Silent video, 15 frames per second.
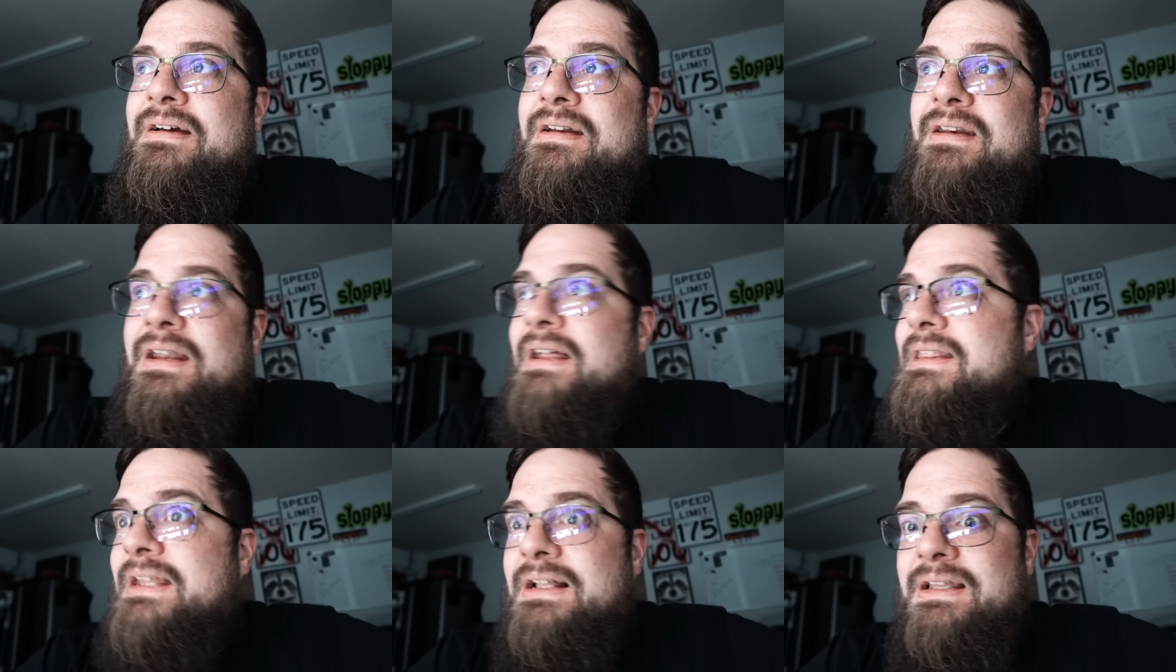
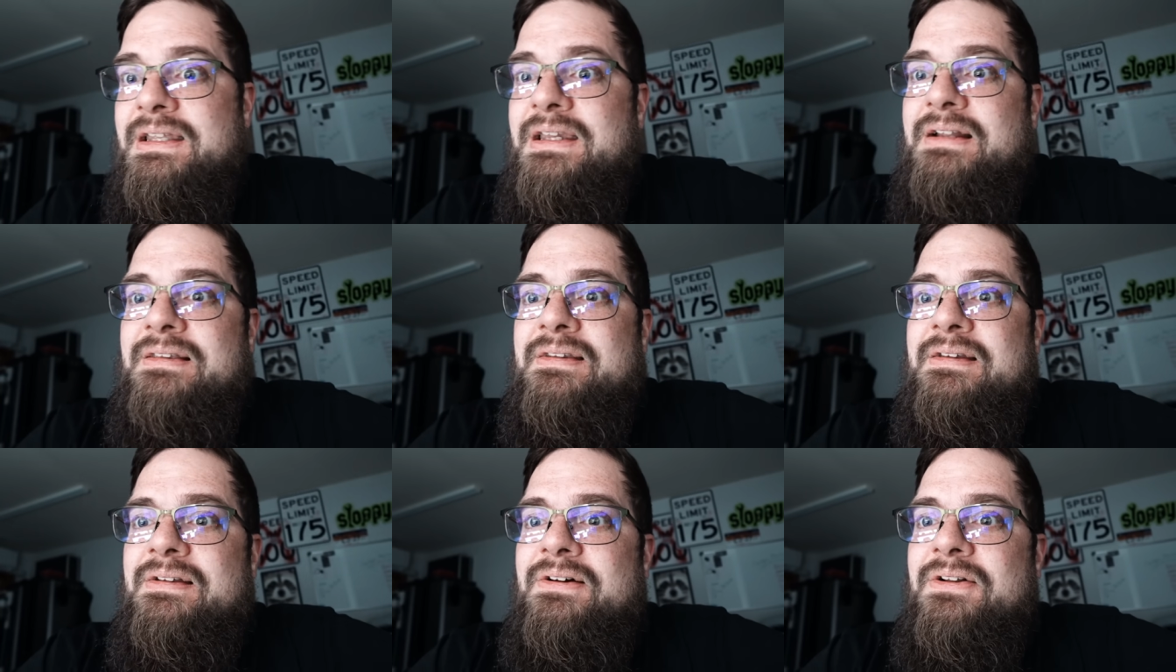Nothing
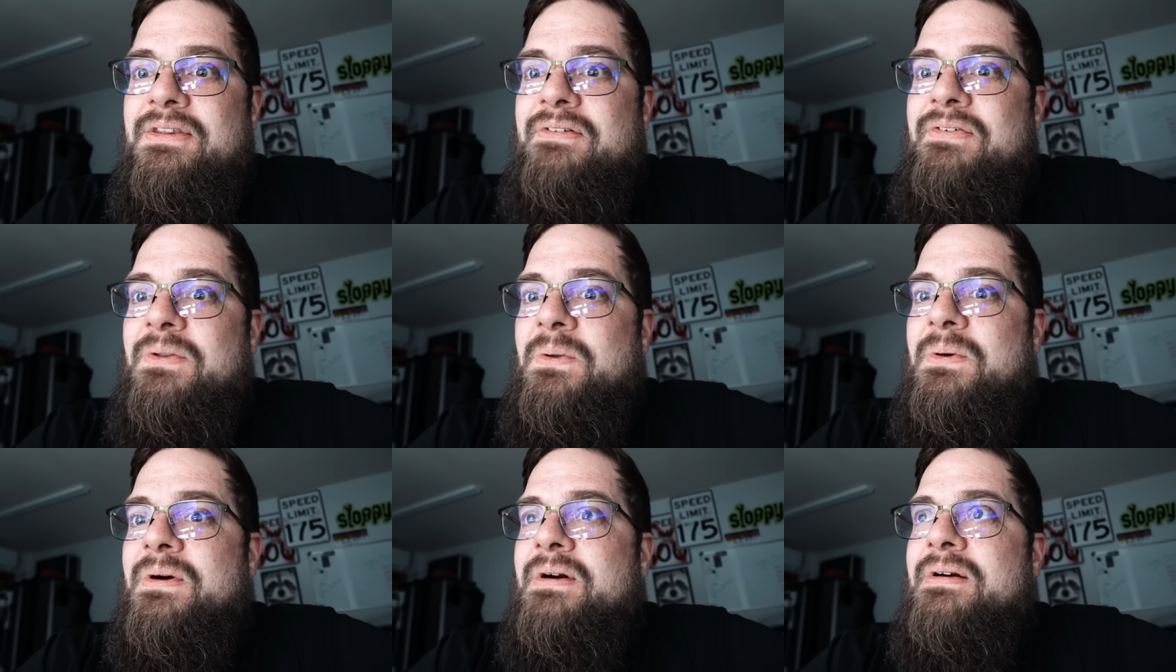leaked on the
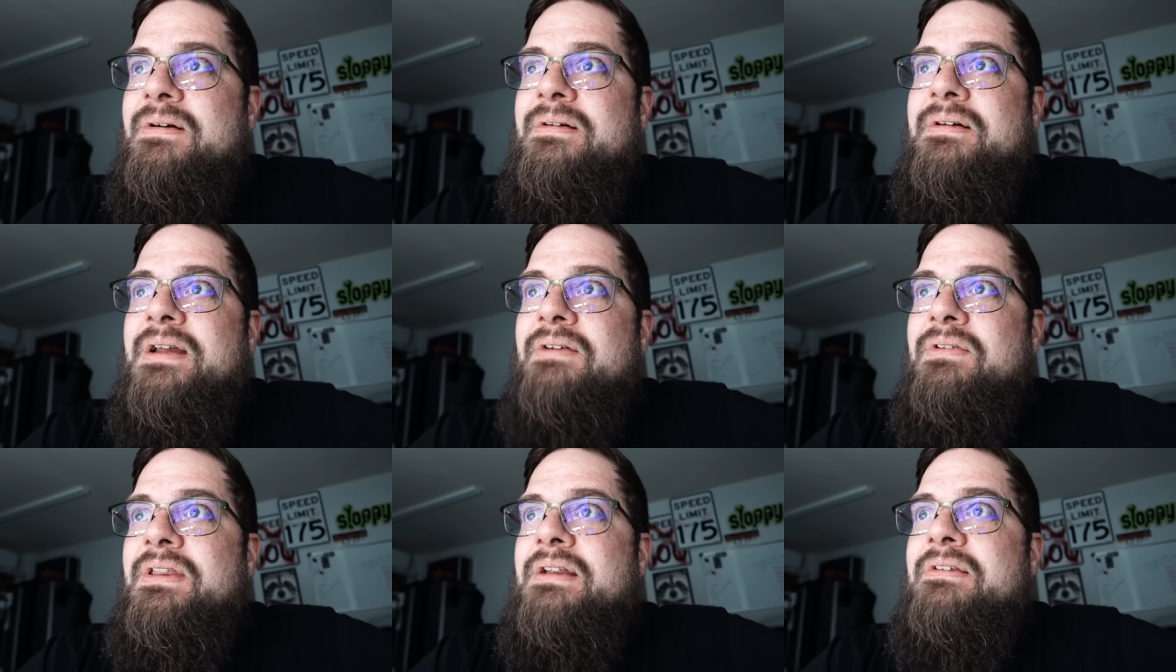floor.
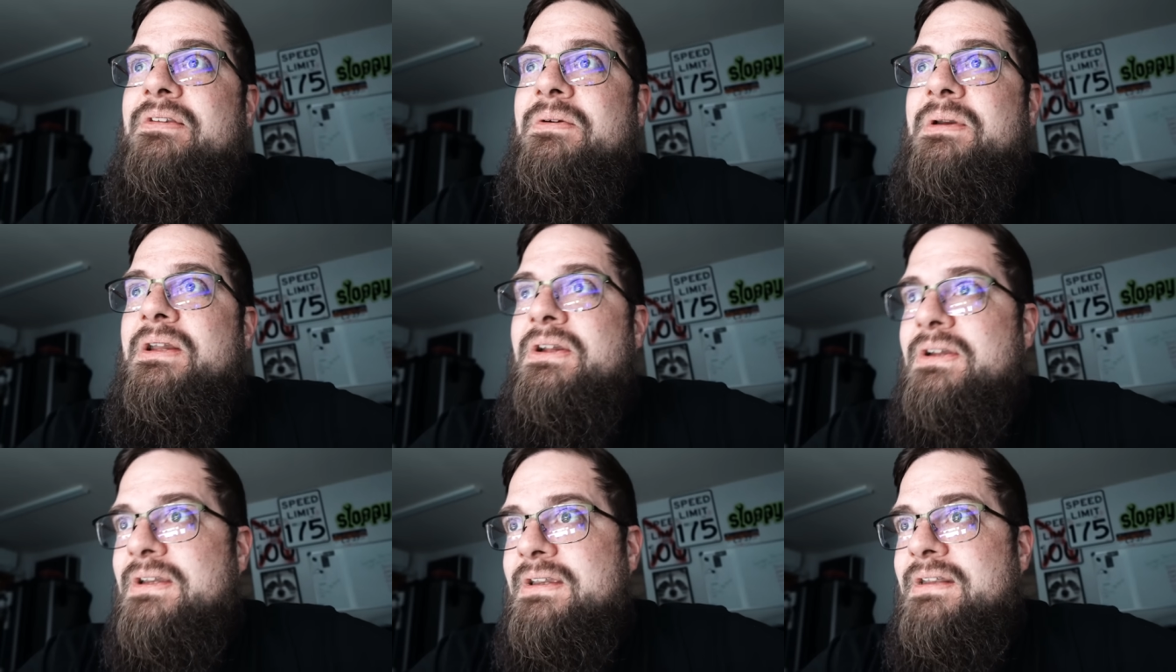Everything's doing
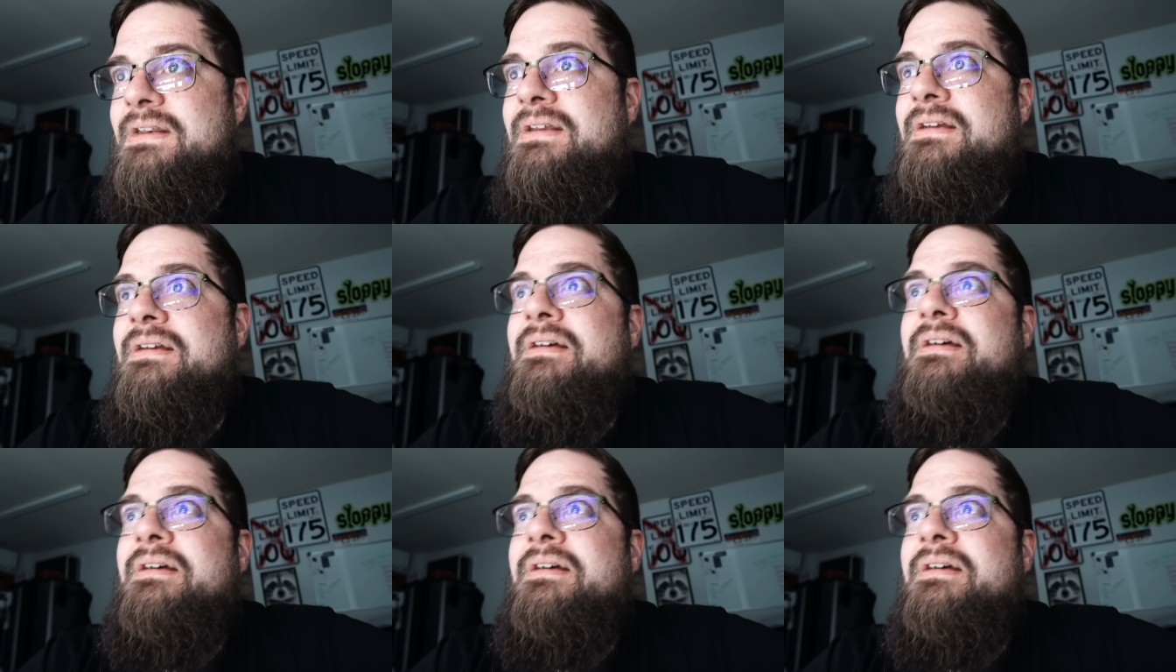good